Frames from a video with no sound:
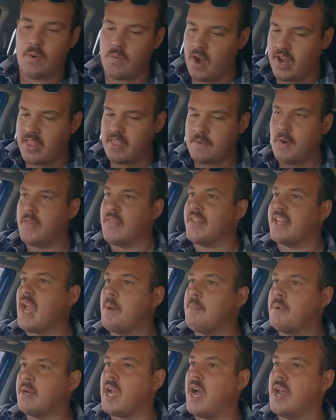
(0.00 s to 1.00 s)
We're running them on the
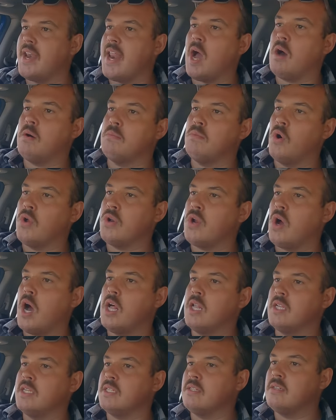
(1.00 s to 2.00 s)
camera car now on Moreton
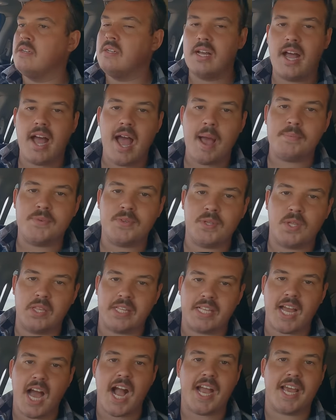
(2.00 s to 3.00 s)
Island.
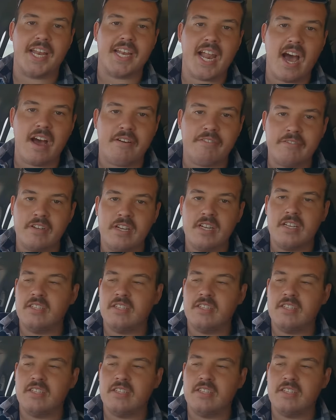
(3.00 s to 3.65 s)
Absolutely can't get enough.